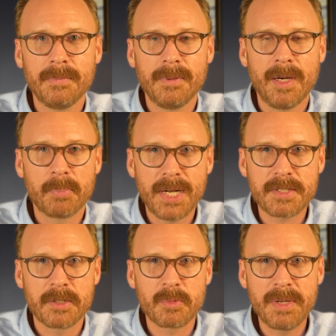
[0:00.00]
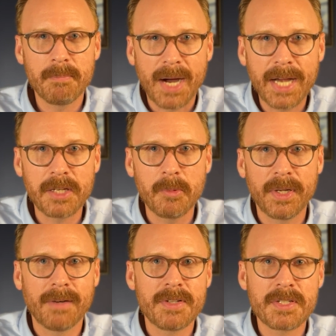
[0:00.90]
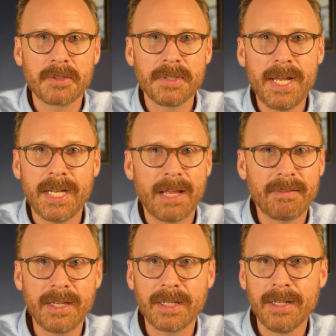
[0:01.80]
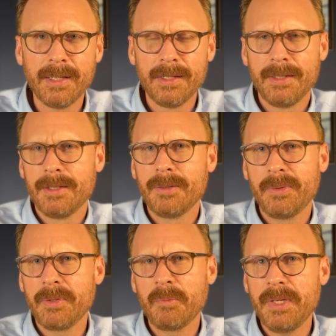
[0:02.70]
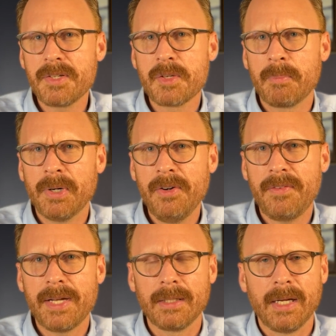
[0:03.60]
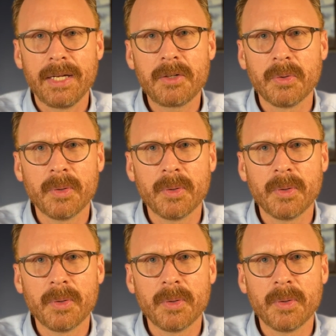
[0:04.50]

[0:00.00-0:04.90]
a present. We buy you one every single day. And I think, well, then what is a birthday like, or